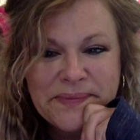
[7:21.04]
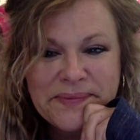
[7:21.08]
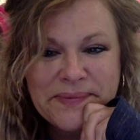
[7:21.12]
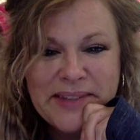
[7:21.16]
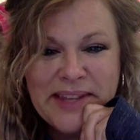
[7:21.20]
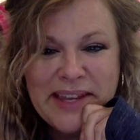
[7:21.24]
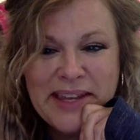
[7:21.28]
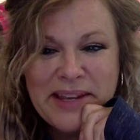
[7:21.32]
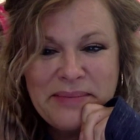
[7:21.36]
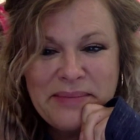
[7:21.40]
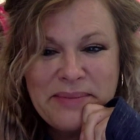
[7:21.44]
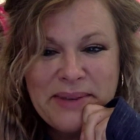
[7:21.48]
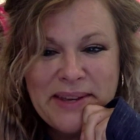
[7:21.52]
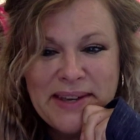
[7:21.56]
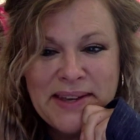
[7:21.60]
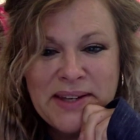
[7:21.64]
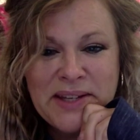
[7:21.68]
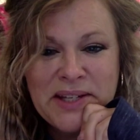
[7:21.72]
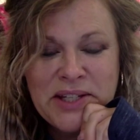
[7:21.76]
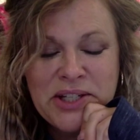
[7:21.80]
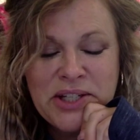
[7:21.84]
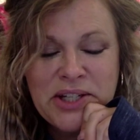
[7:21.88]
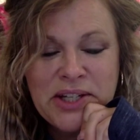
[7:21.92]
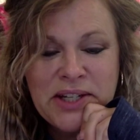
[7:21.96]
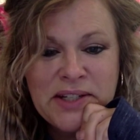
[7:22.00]
And make
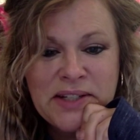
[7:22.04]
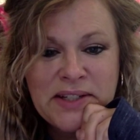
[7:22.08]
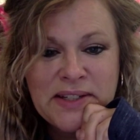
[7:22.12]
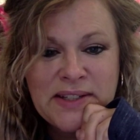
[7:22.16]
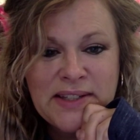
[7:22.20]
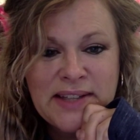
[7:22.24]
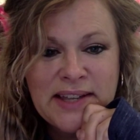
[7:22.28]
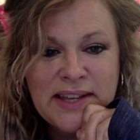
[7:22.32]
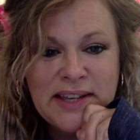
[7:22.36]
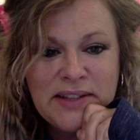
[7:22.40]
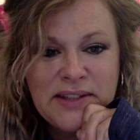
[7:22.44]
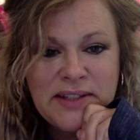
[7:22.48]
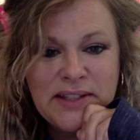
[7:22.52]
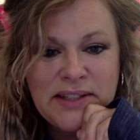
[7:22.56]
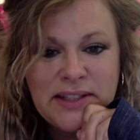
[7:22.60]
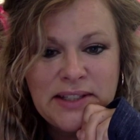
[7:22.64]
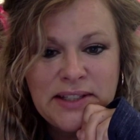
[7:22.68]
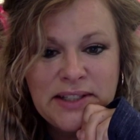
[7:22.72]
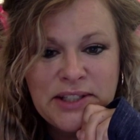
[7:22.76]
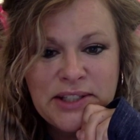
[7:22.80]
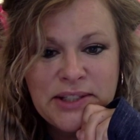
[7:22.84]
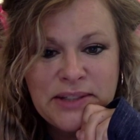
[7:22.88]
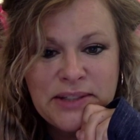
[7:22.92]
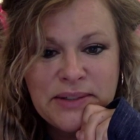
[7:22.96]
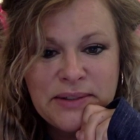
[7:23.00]
any changes that you need
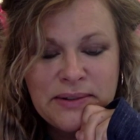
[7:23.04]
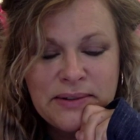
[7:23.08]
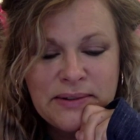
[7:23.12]
to.